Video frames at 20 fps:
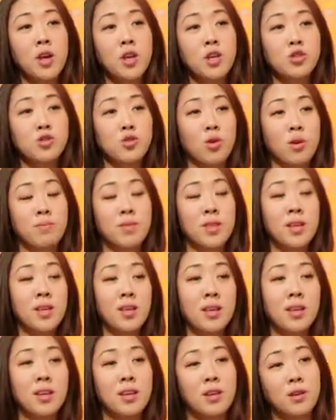So I'm
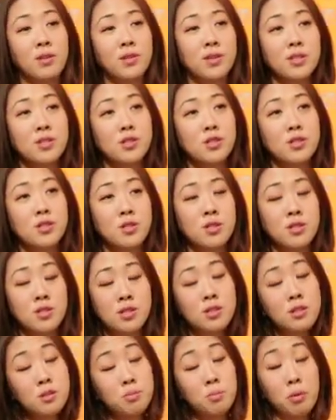thinking, this
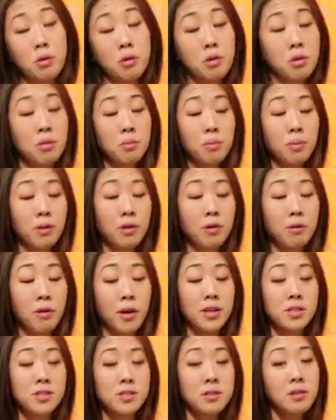is pretty
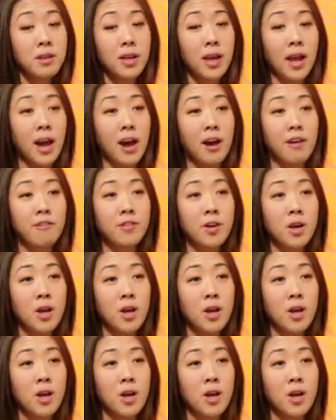great deal they have.